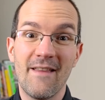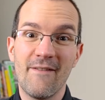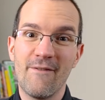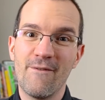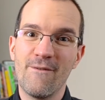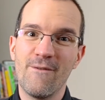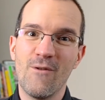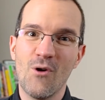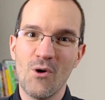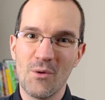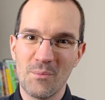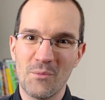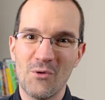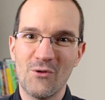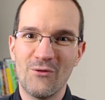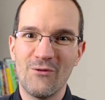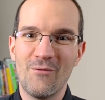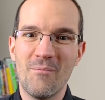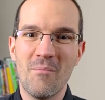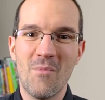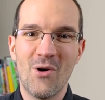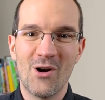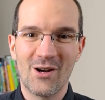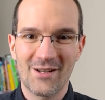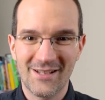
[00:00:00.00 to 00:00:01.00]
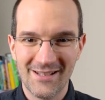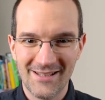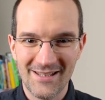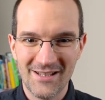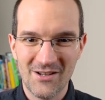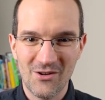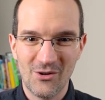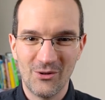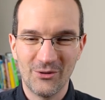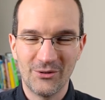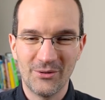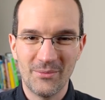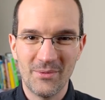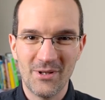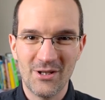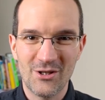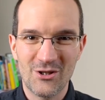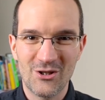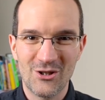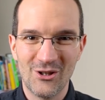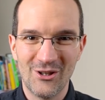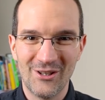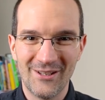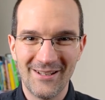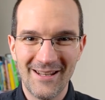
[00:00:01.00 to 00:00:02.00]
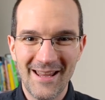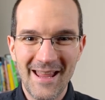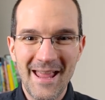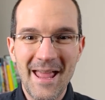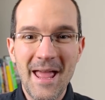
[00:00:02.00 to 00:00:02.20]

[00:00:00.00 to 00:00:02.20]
form of marketing automation.